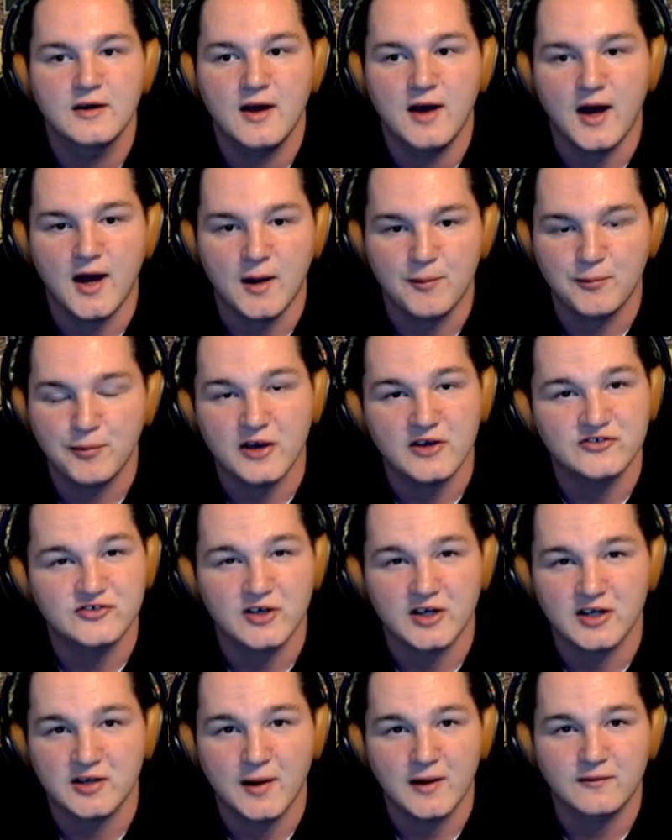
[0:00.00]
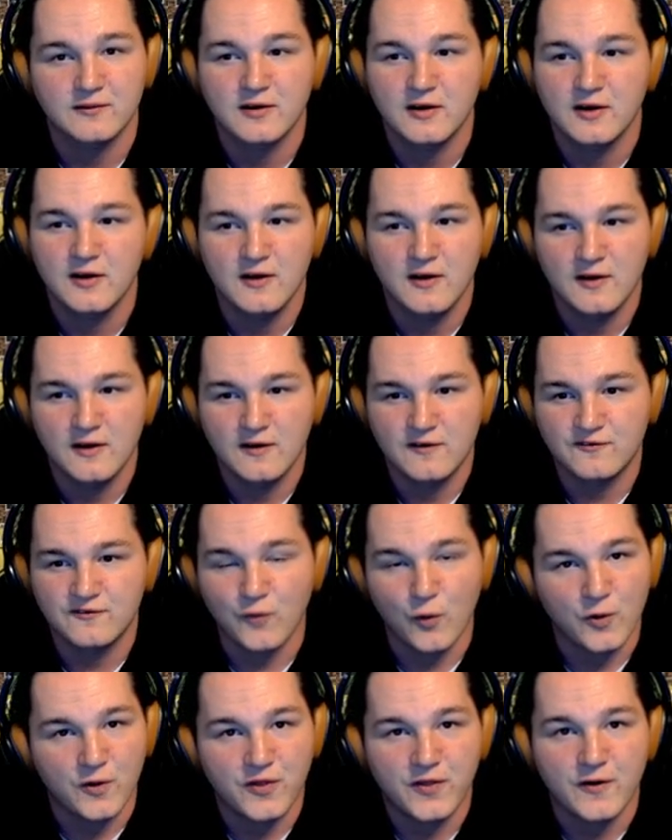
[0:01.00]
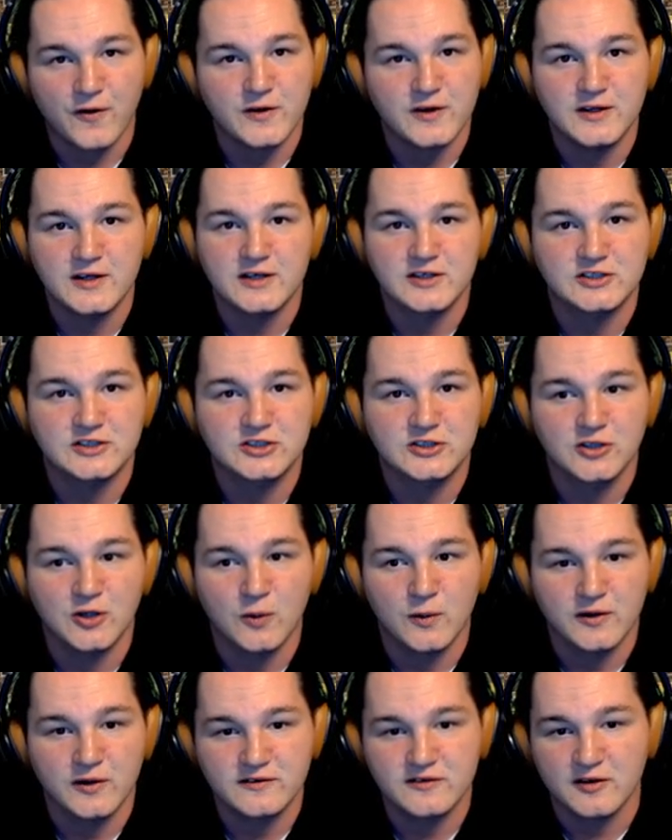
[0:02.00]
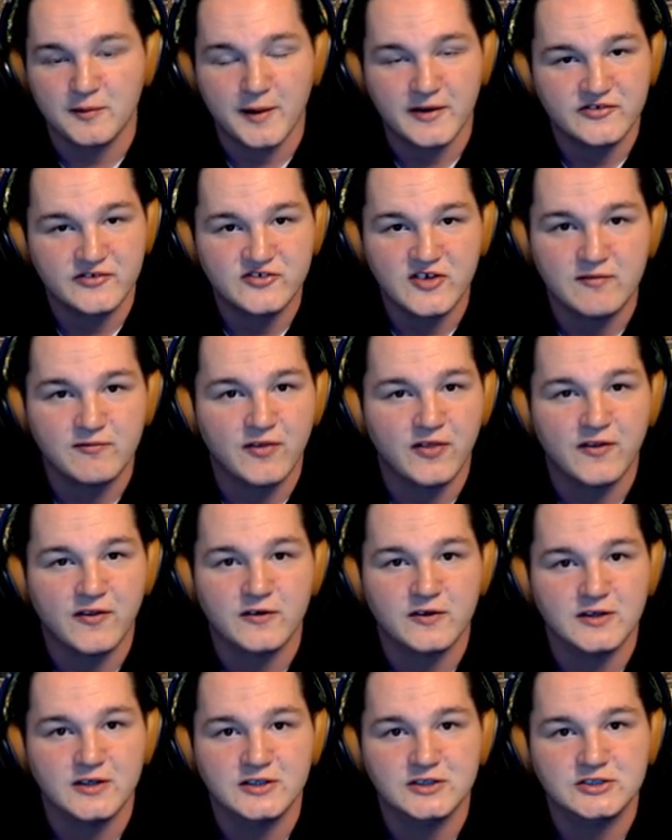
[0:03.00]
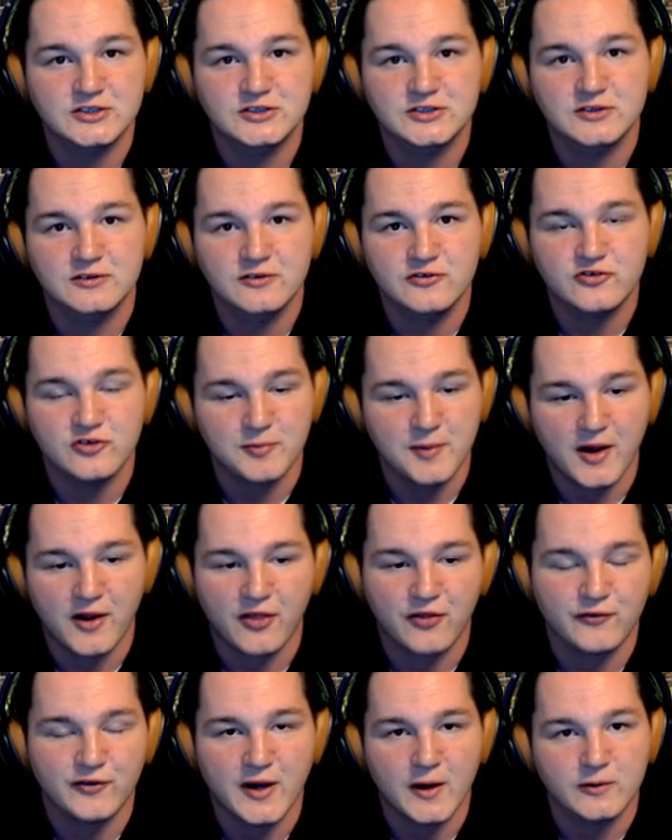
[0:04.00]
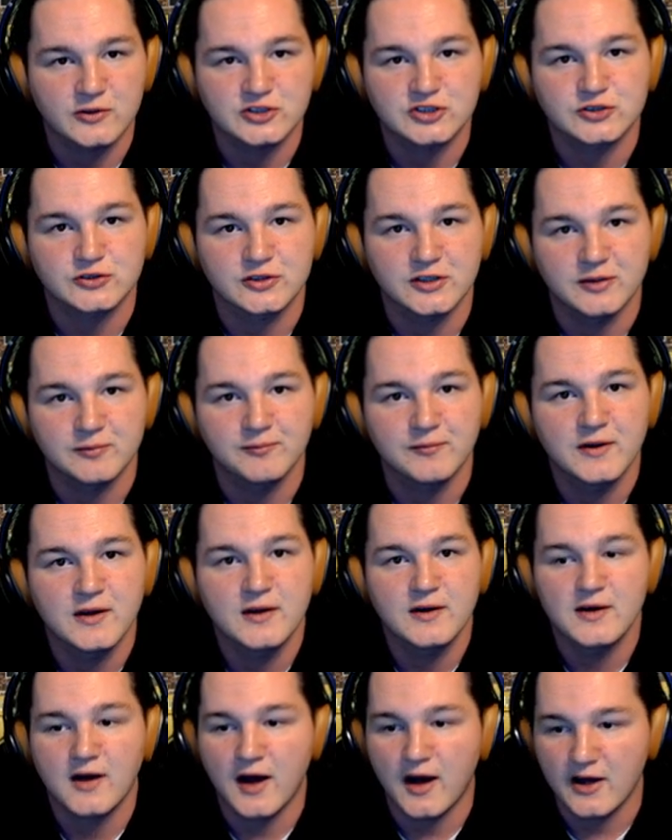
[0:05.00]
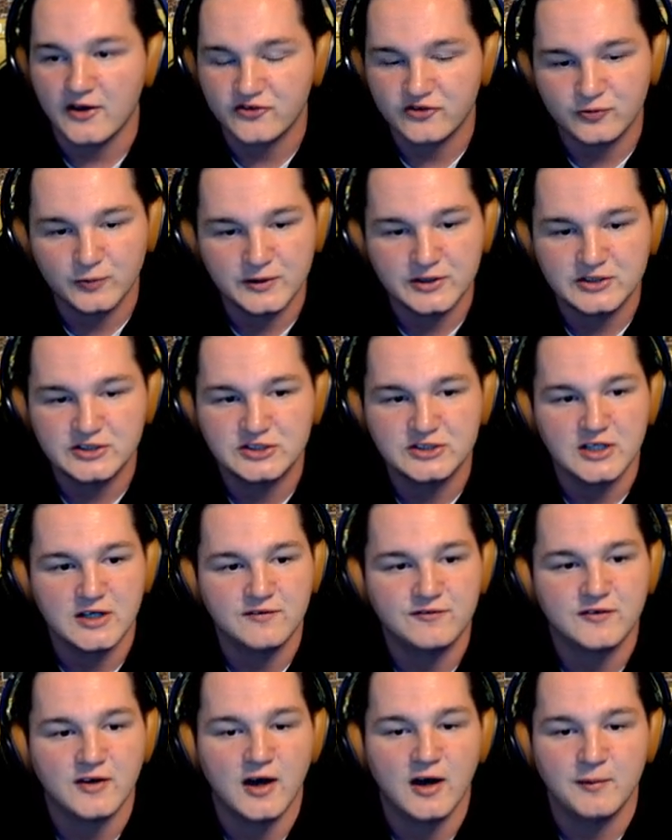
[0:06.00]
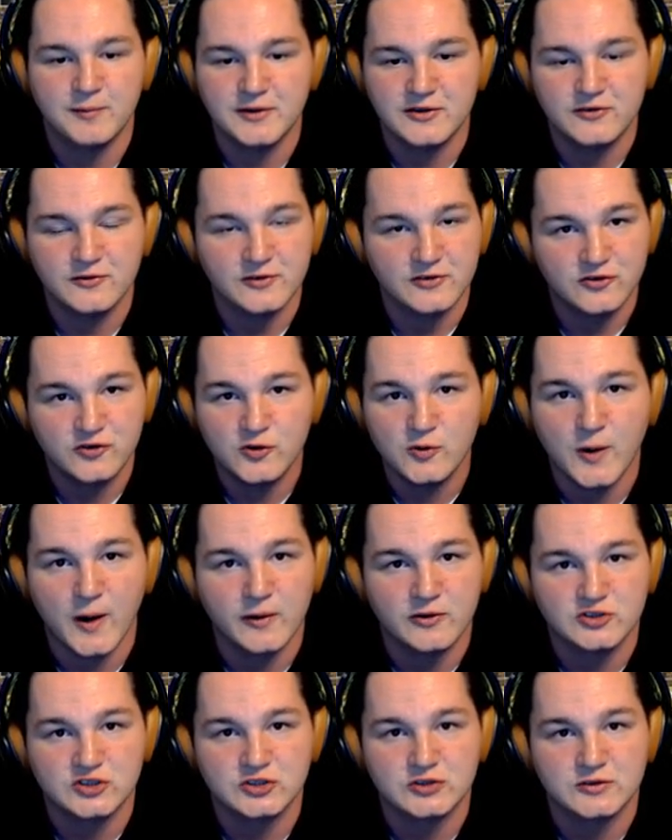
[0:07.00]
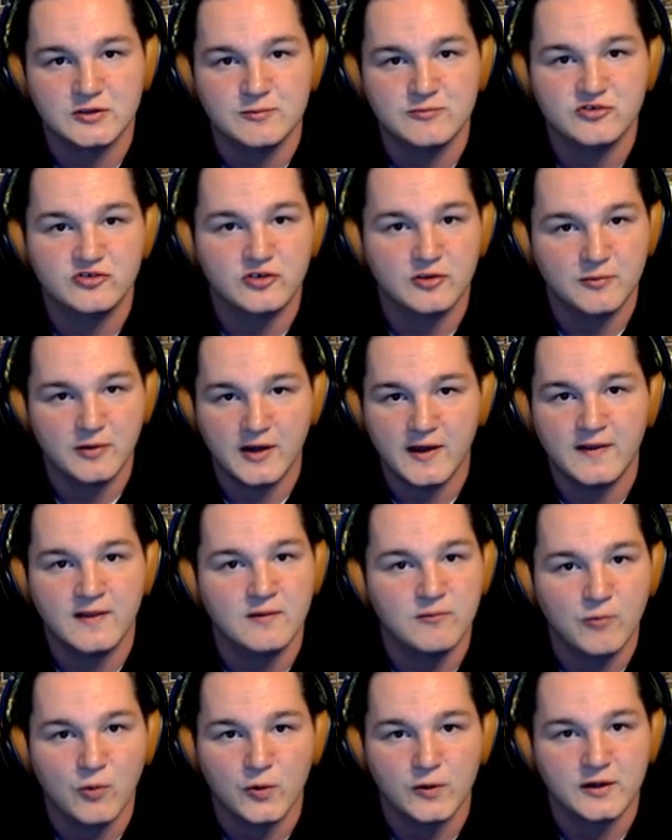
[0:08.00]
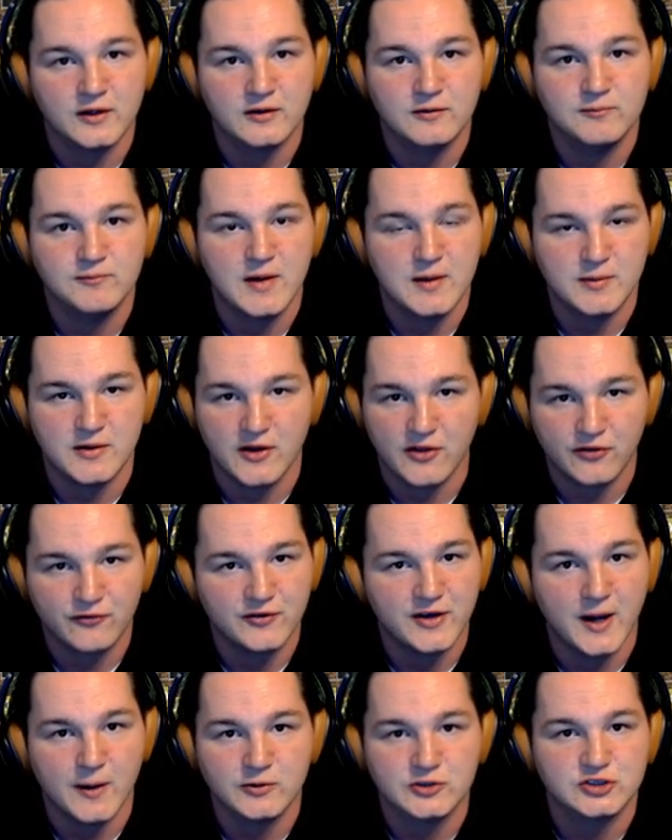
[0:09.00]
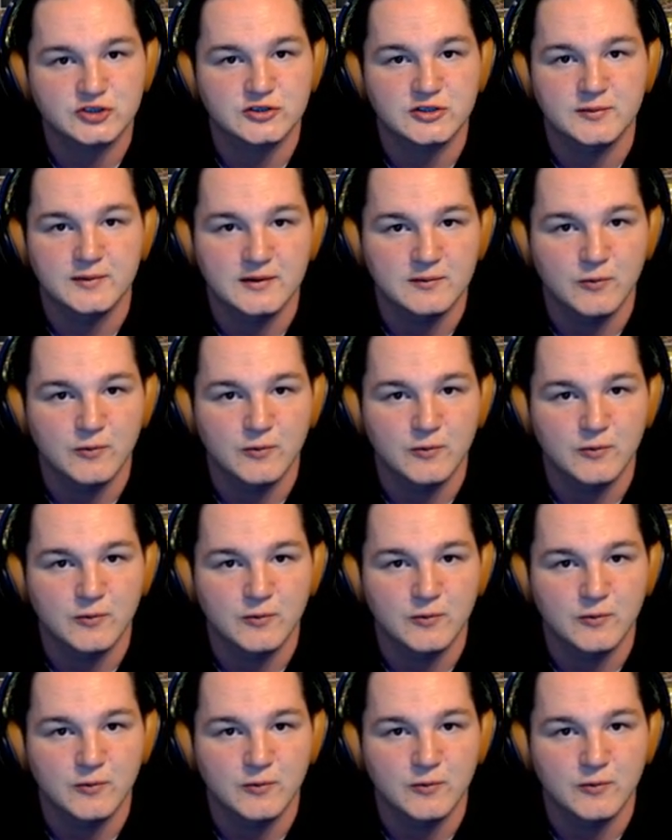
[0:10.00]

uh, probably starting about 4.30ish, going until about 7.30ish, so about a three-hour stream. Uh, swing shift, I'll be doing two-hour streams in the morning, maybe a three-hour stream in the